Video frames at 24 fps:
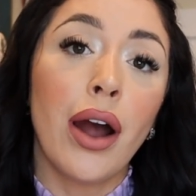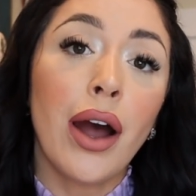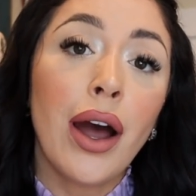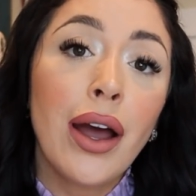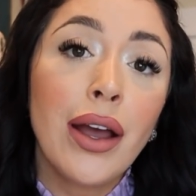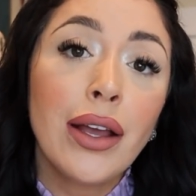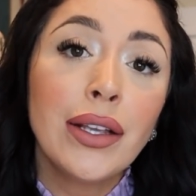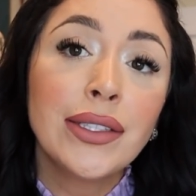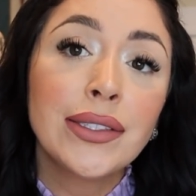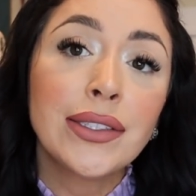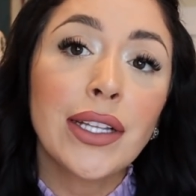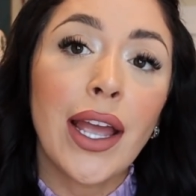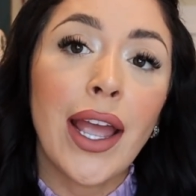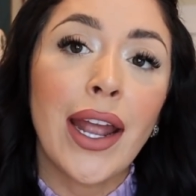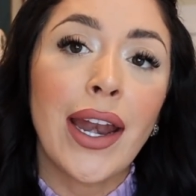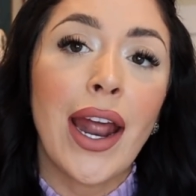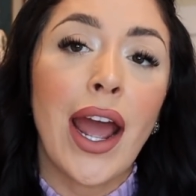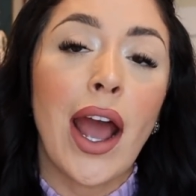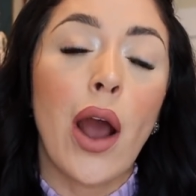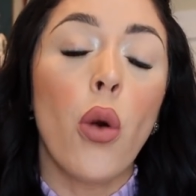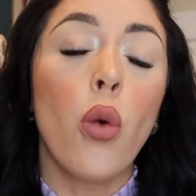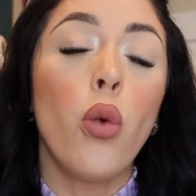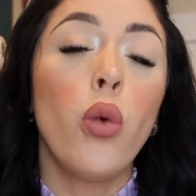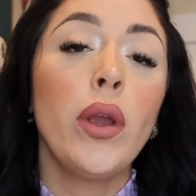us and
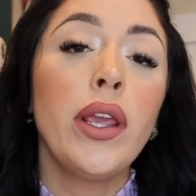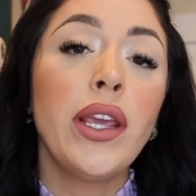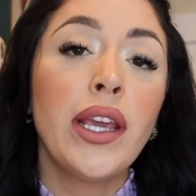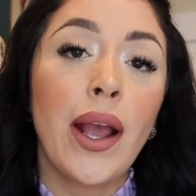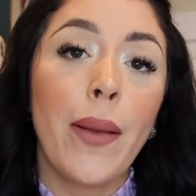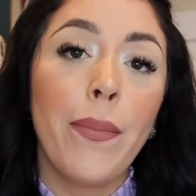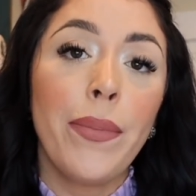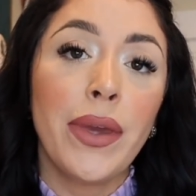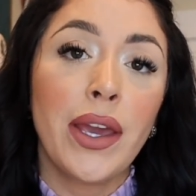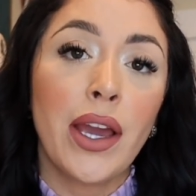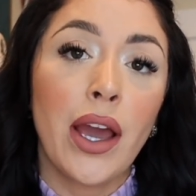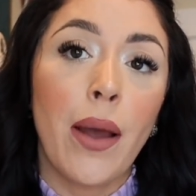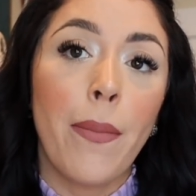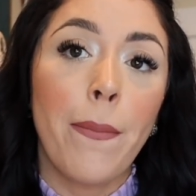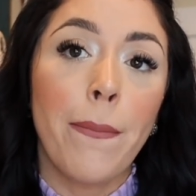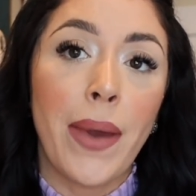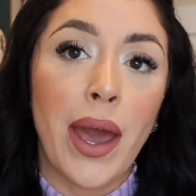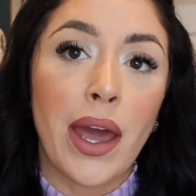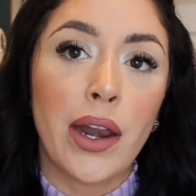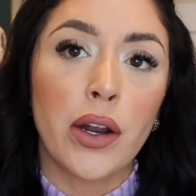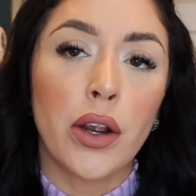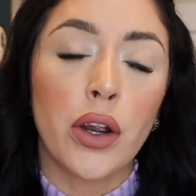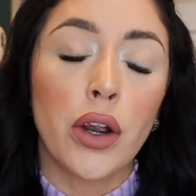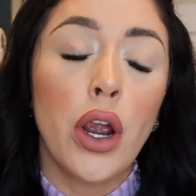how we can become
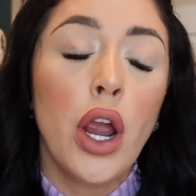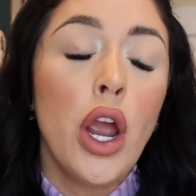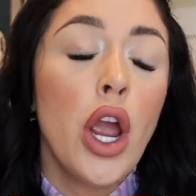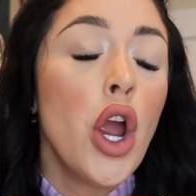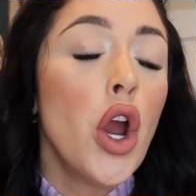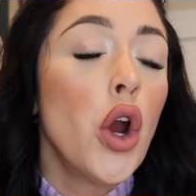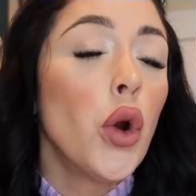better